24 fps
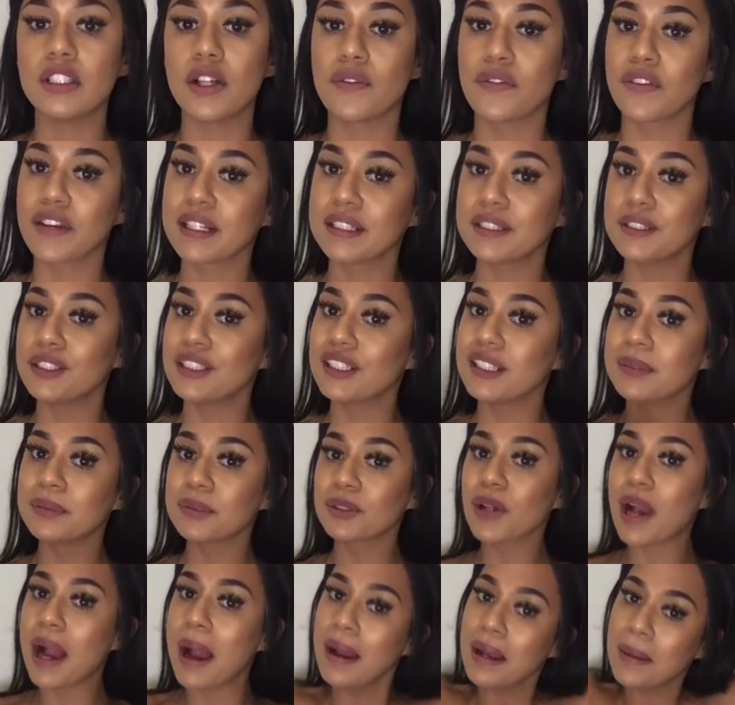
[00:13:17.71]
Don't forget to
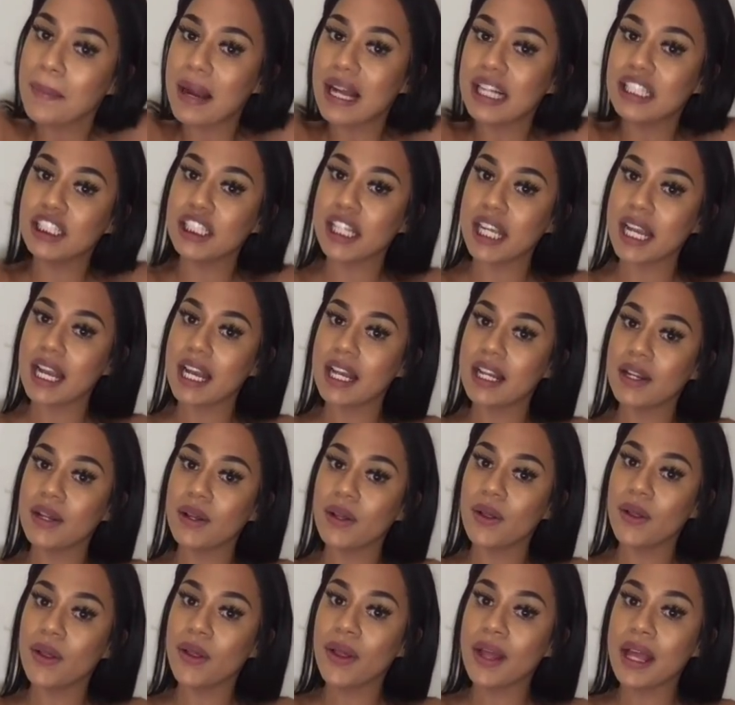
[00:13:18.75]
subscribe to my
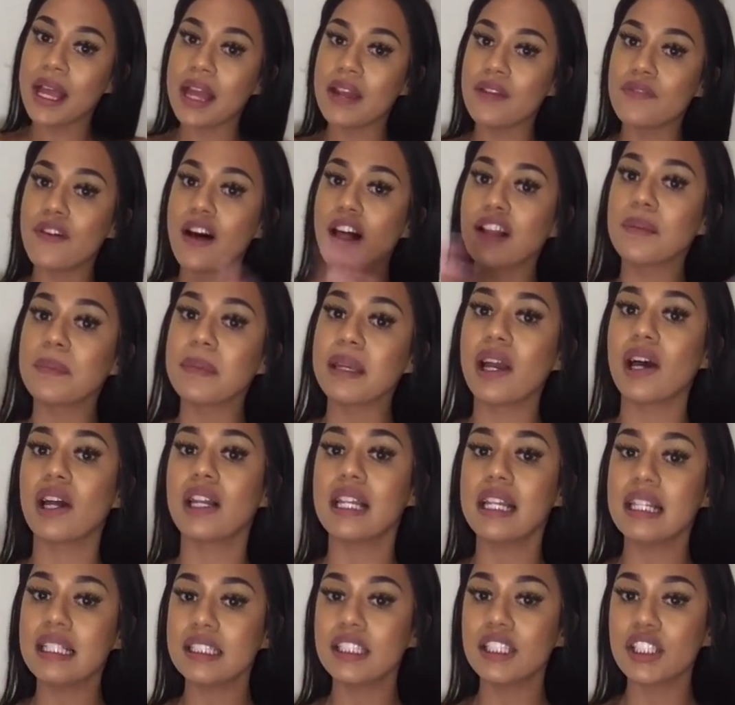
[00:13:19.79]
channel and follow me on
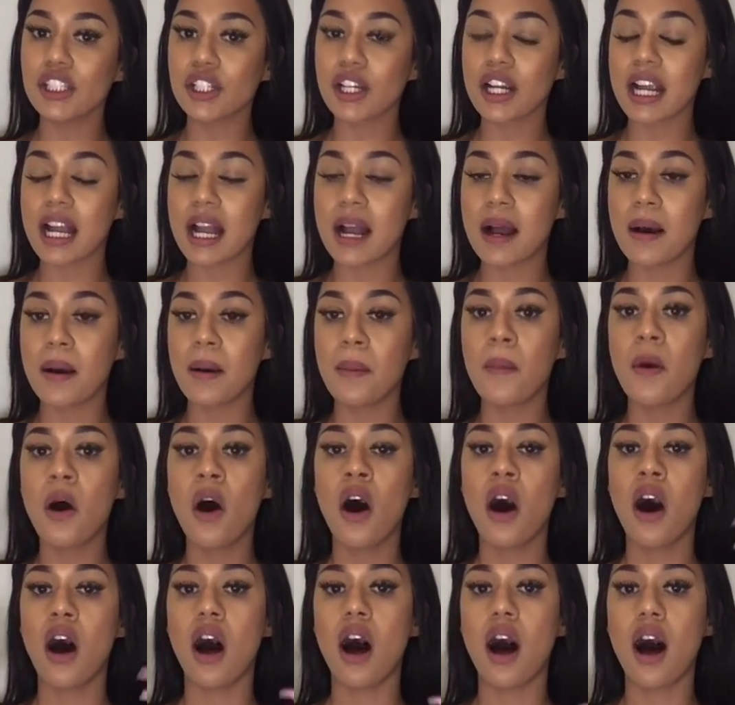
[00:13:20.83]
Instagram.
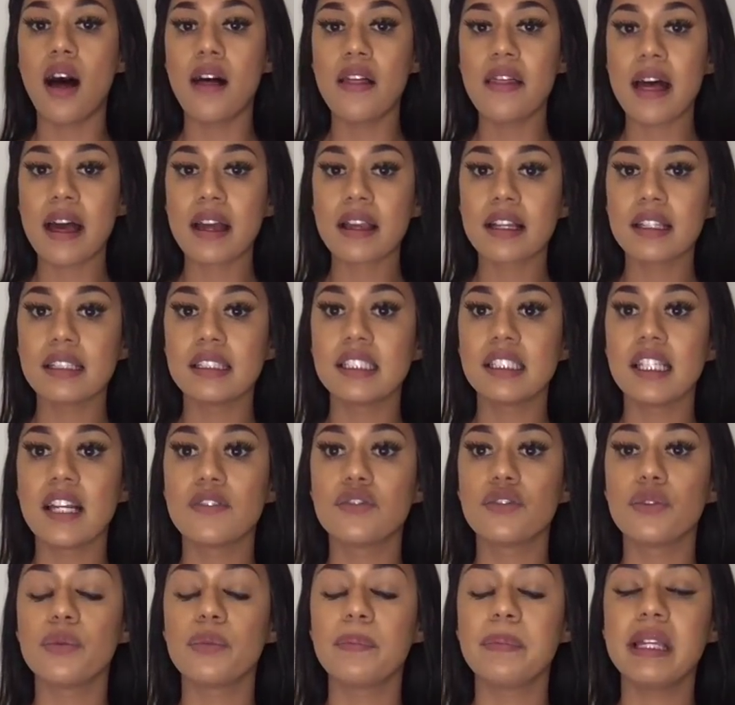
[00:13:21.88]
All that good
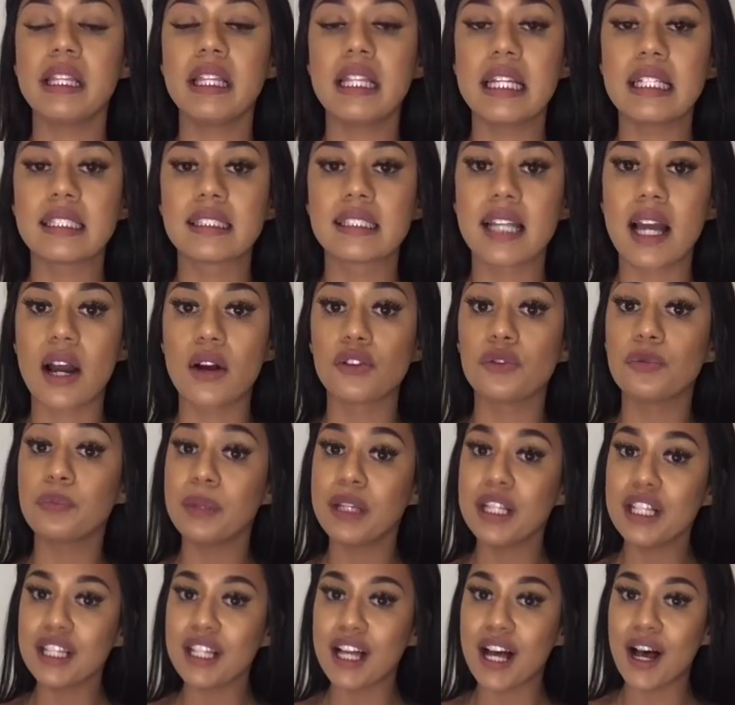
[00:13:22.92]
stuff will be linked down
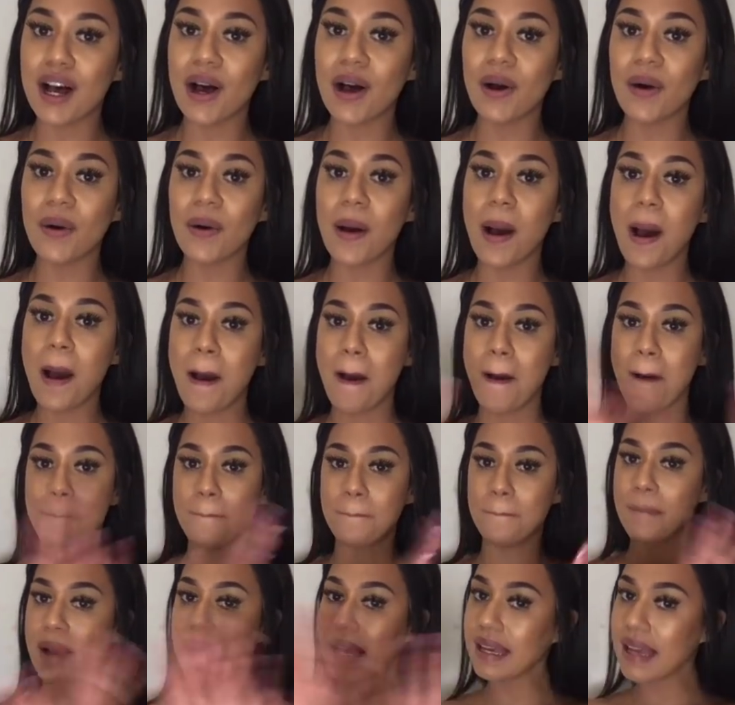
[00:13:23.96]
below.
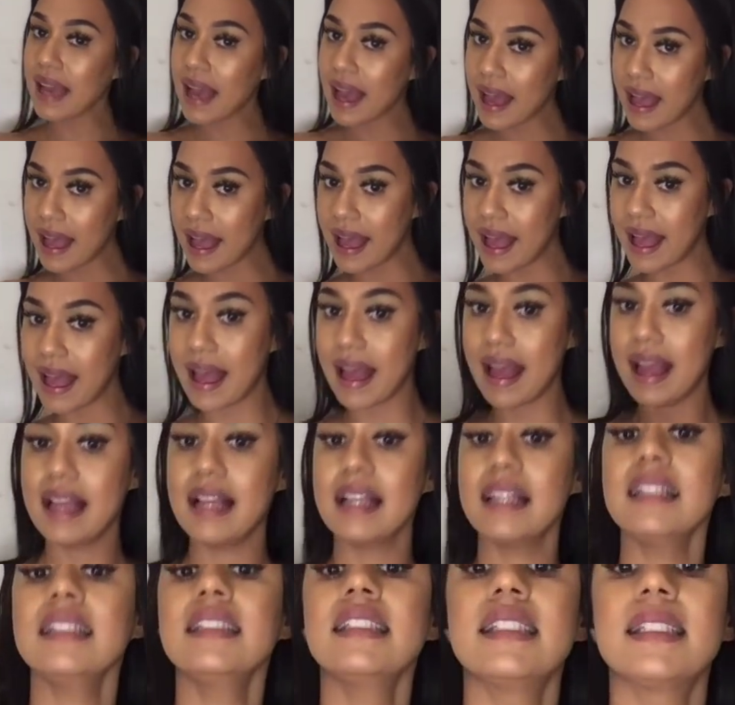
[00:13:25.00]
Bye
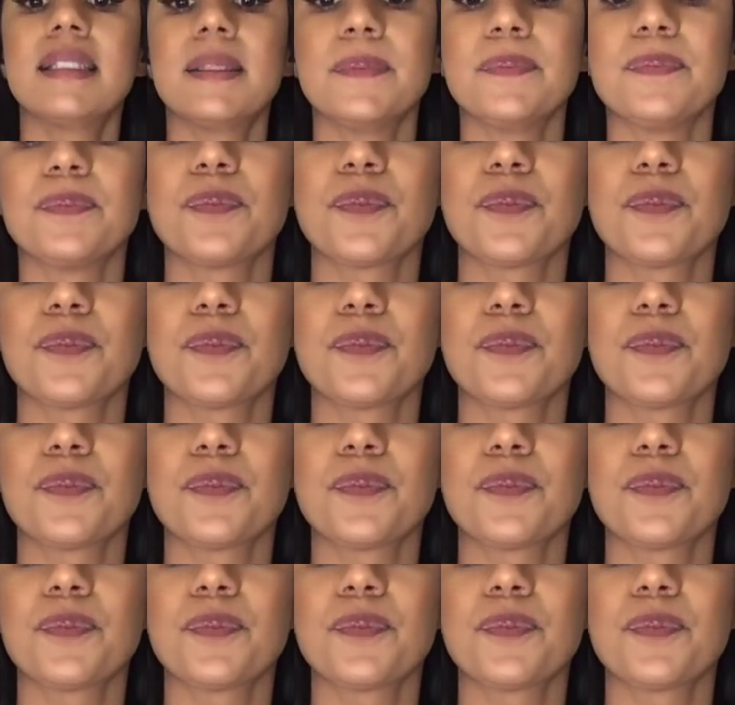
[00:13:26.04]
guys.